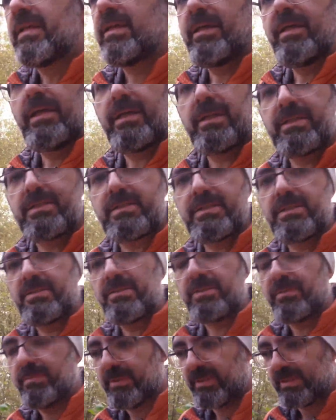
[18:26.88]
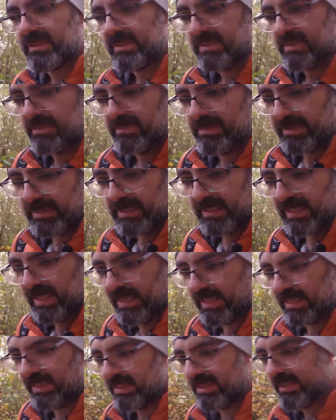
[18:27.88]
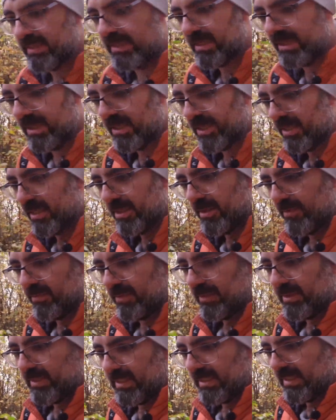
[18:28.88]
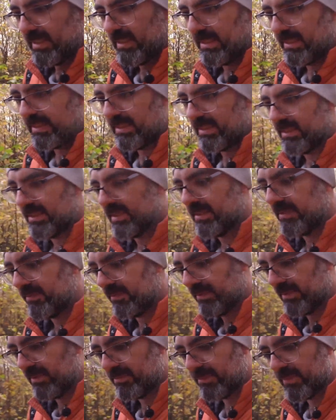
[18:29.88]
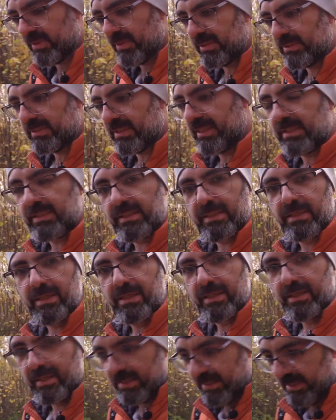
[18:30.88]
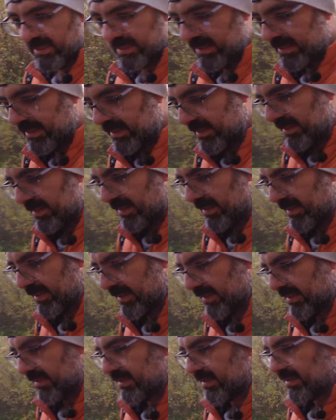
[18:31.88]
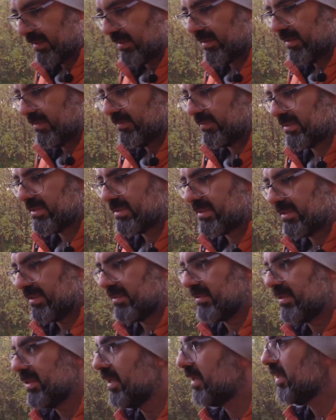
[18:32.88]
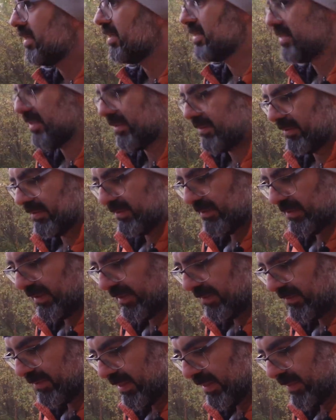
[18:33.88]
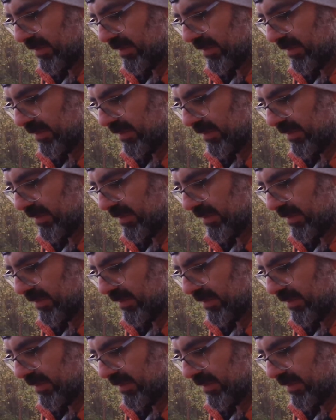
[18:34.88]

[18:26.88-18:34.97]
here it's super slippery with the mud, and yeah, the ground is not so good now,